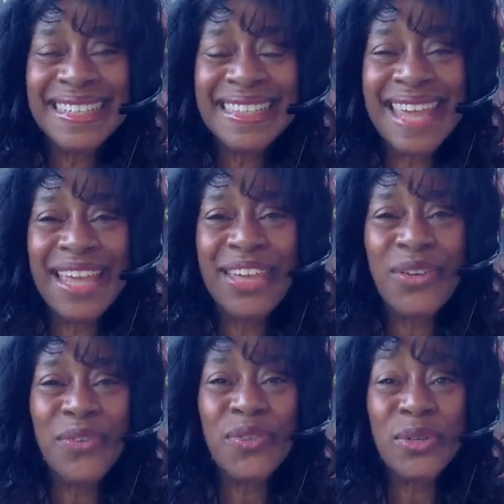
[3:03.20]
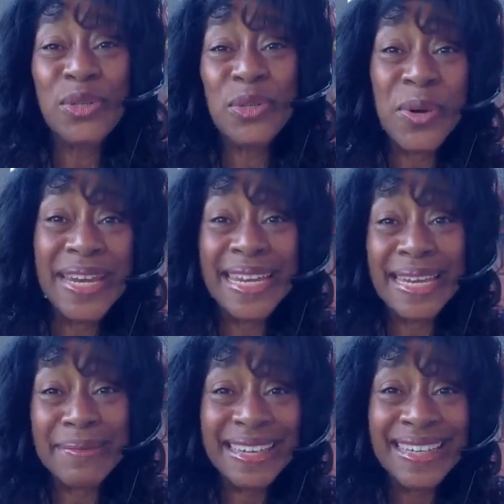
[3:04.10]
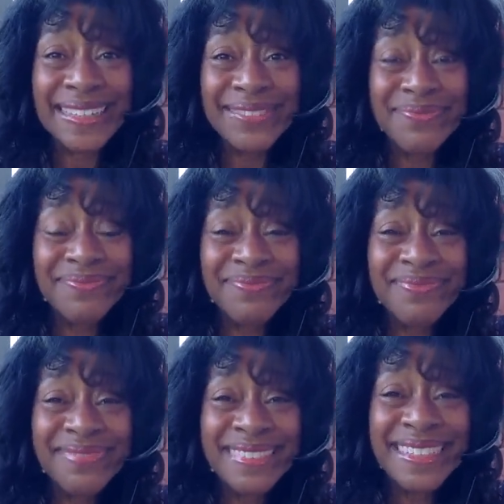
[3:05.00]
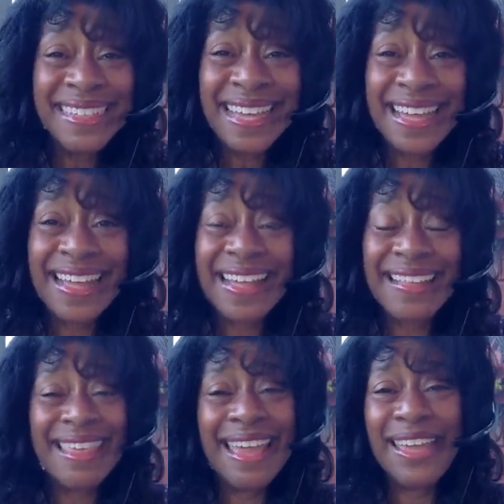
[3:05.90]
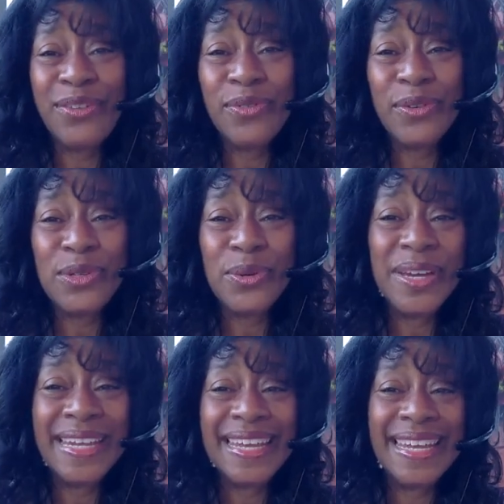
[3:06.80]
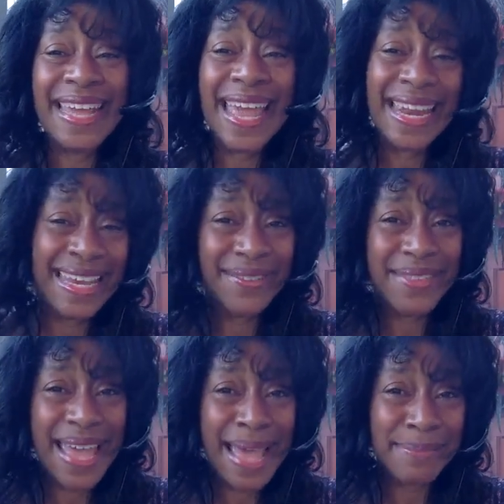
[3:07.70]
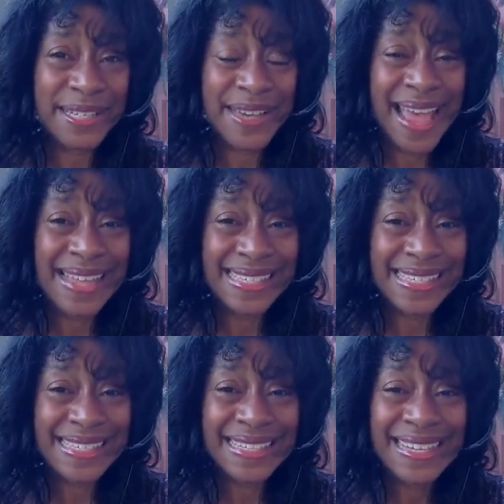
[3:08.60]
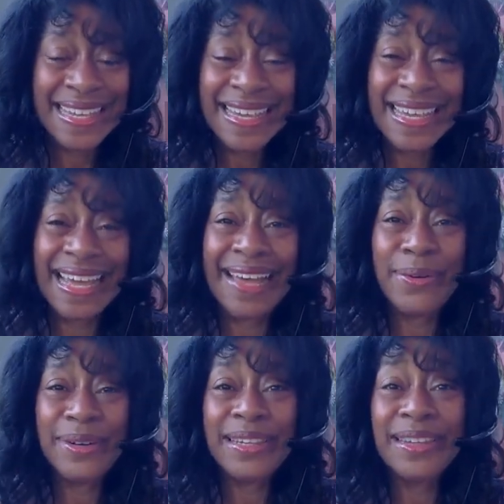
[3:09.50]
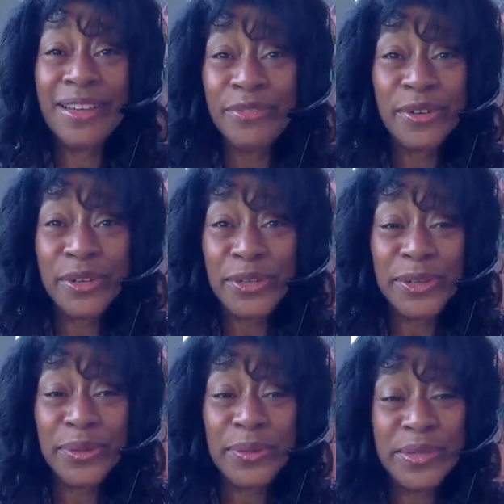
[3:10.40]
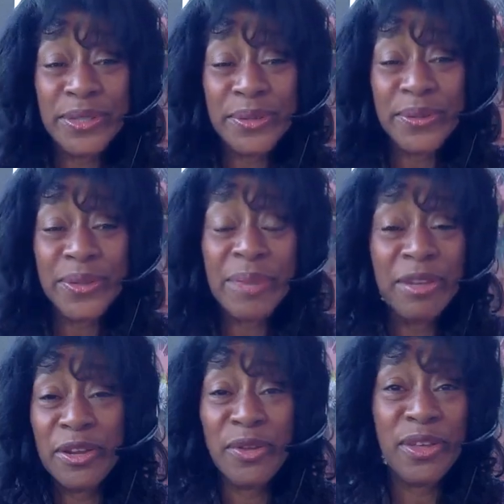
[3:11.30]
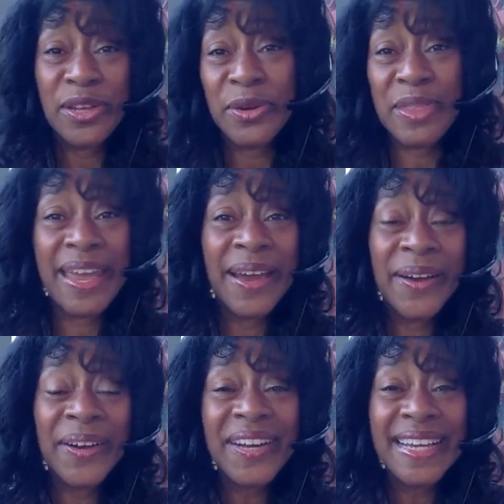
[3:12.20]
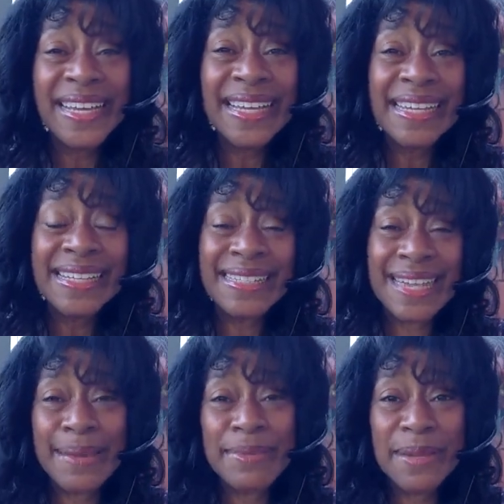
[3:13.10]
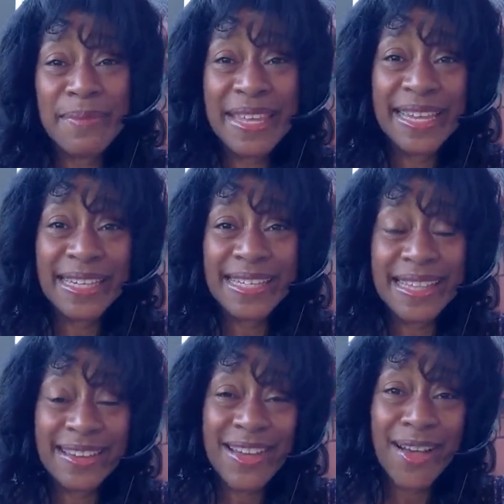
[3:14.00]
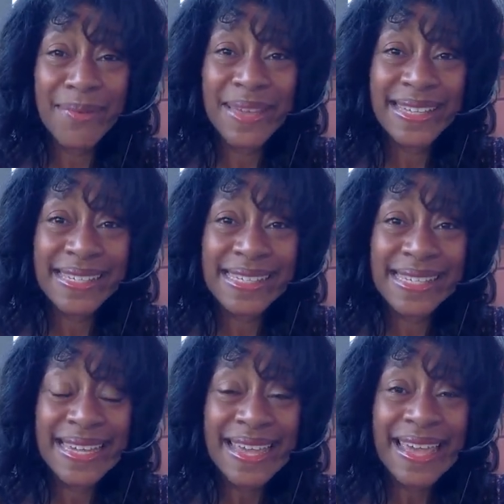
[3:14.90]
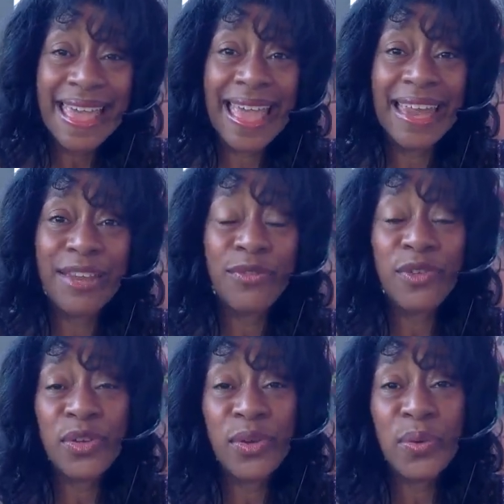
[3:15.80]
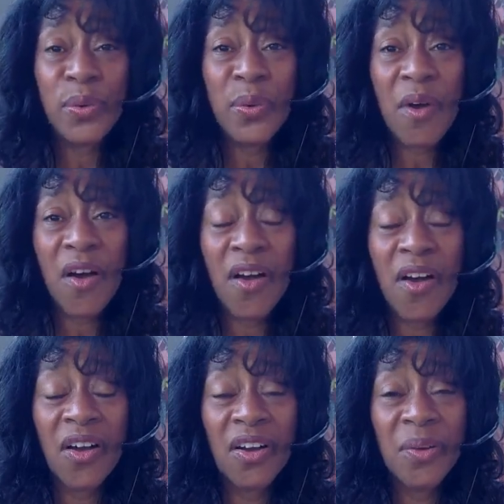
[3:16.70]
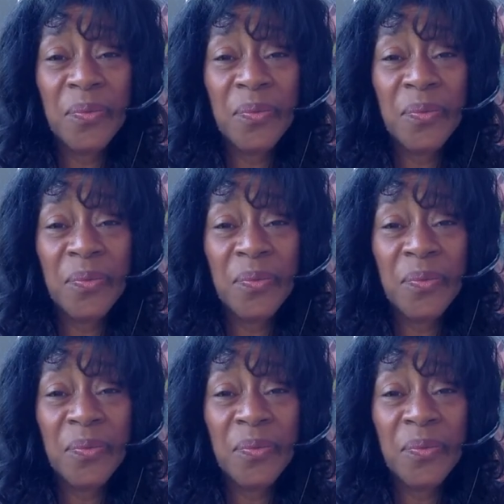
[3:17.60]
Thank you for joining me. Thank you for joining any of the habitats. I would love for you to let me know that you're there. Type something into the comments. And if you are